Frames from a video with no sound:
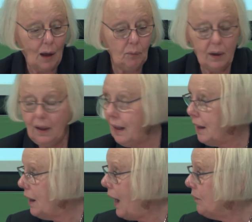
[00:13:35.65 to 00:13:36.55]
And
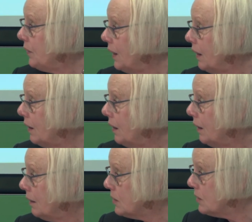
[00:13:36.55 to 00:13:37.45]
Anthea,
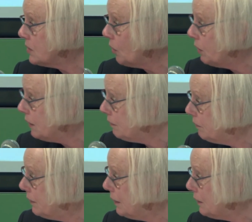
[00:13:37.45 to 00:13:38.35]
sorry
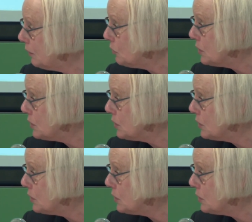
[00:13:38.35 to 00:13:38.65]
that